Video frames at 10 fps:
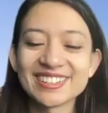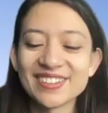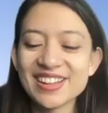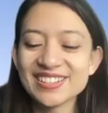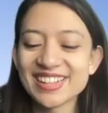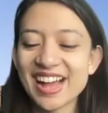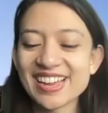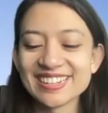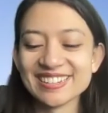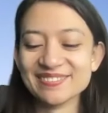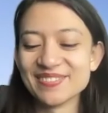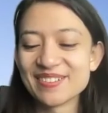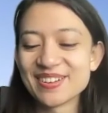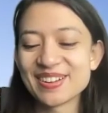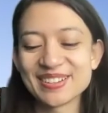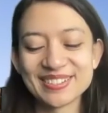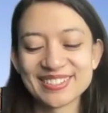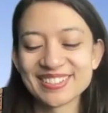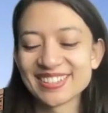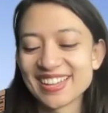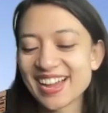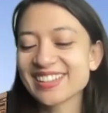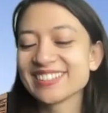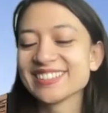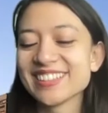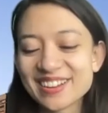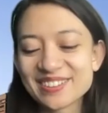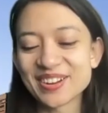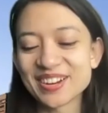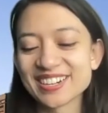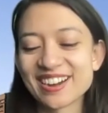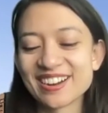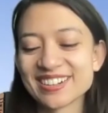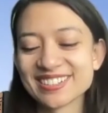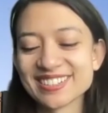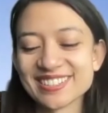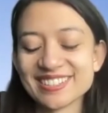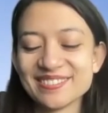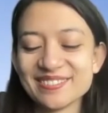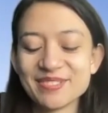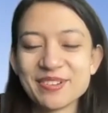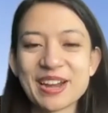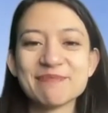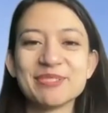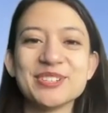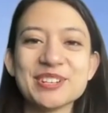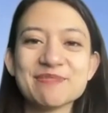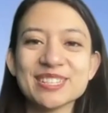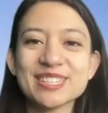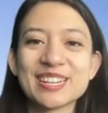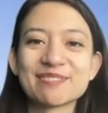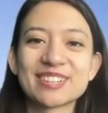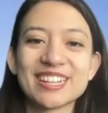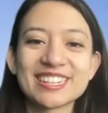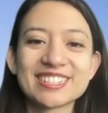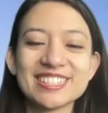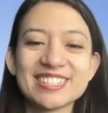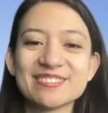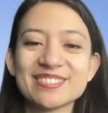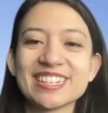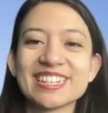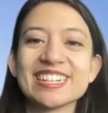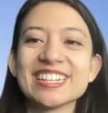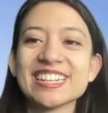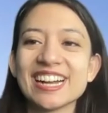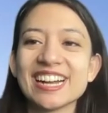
well, I love our Grandpa Jim and stamp collection similarity.